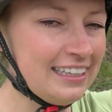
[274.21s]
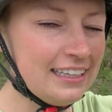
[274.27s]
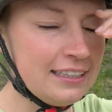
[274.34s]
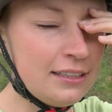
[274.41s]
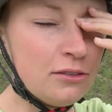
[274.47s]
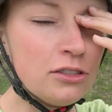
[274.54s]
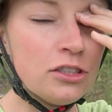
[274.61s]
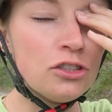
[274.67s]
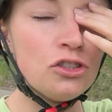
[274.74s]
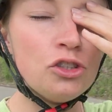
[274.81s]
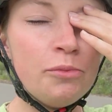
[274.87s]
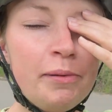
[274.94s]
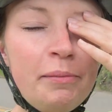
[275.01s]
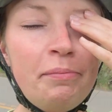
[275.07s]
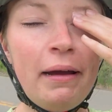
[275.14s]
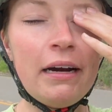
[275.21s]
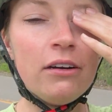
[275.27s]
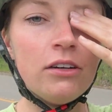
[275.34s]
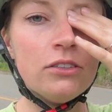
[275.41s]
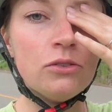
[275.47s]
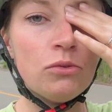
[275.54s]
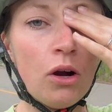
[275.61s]
There was a stupid bear
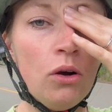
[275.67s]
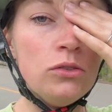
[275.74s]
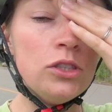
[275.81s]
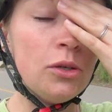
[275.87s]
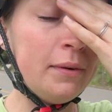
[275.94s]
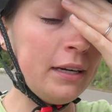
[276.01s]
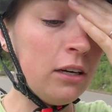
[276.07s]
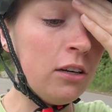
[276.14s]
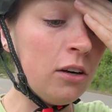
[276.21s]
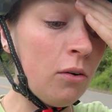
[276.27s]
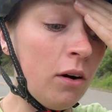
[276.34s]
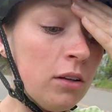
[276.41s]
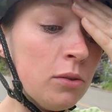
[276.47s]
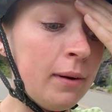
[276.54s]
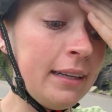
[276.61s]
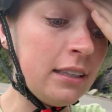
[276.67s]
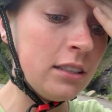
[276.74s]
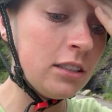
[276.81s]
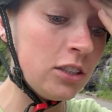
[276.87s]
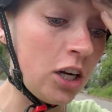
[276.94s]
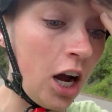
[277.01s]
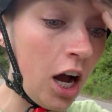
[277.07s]
on the road, so we couldn't go all the way to the
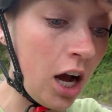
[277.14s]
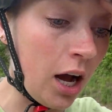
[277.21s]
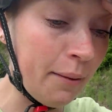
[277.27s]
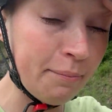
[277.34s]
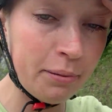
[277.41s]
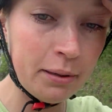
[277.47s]
top.